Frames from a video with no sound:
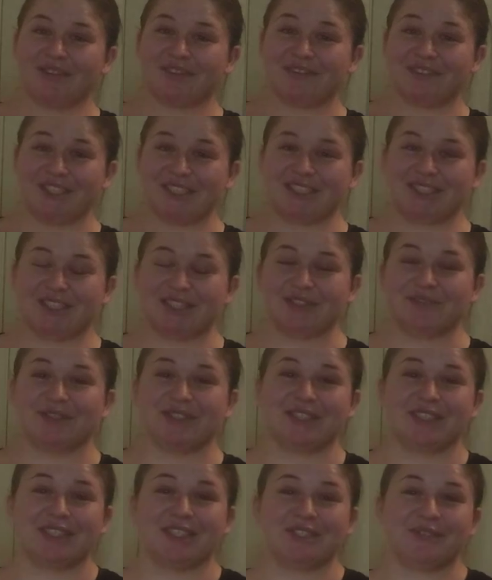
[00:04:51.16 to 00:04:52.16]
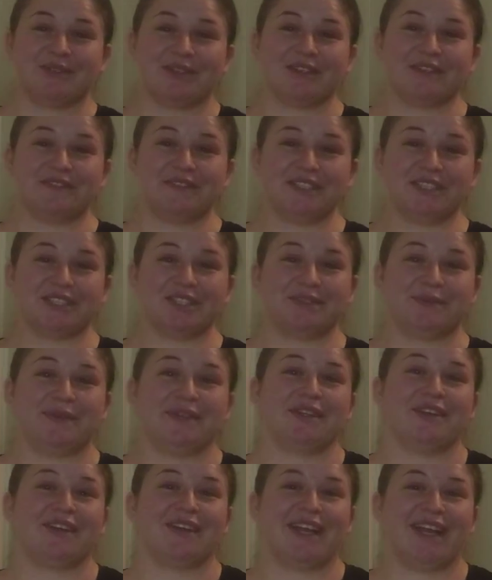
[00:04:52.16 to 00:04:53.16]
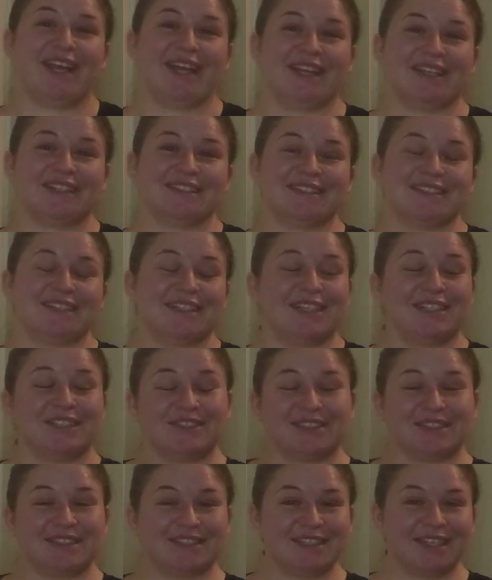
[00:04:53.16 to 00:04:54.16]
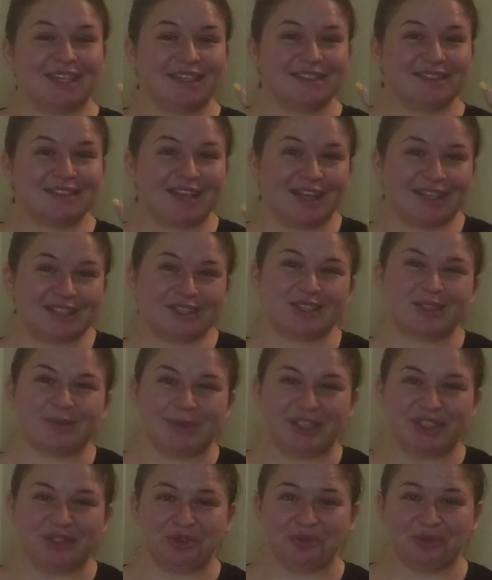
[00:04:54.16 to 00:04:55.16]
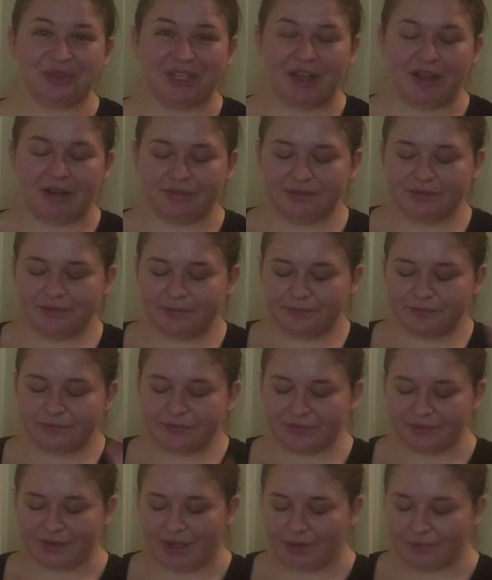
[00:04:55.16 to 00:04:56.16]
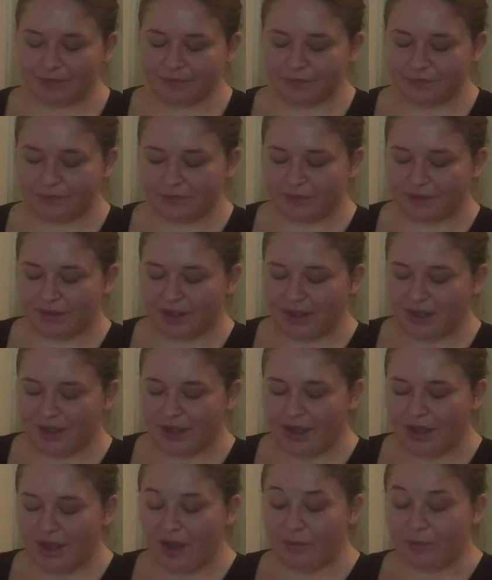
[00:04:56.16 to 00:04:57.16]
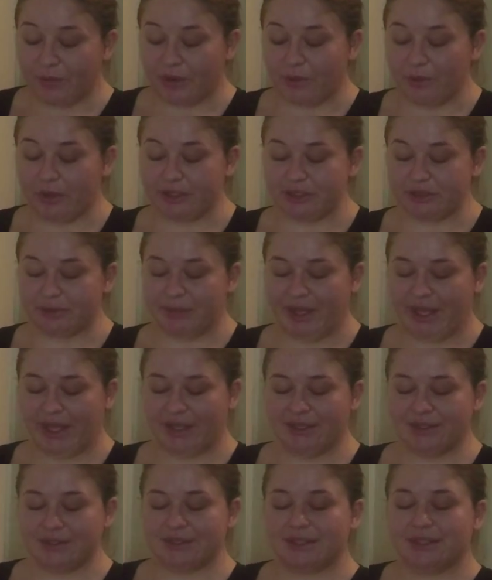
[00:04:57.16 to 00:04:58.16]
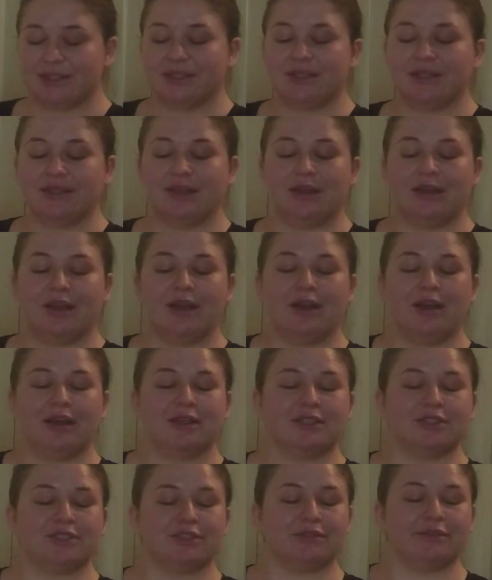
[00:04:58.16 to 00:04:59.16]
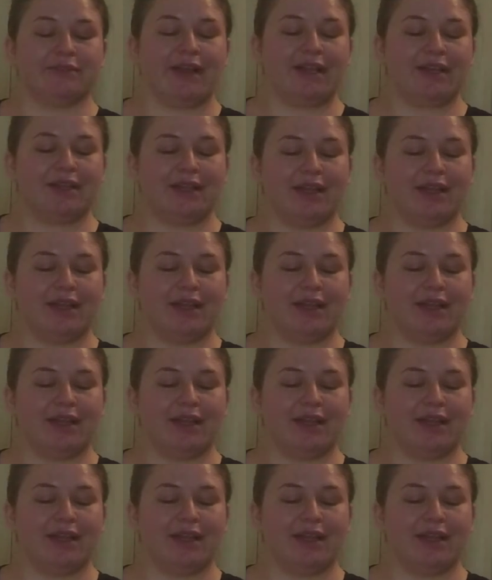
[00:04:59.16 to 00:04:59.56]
fish, and we're going to do our fish with our hand. As you can see, I took my jewelry off. Now, we're going to paint directly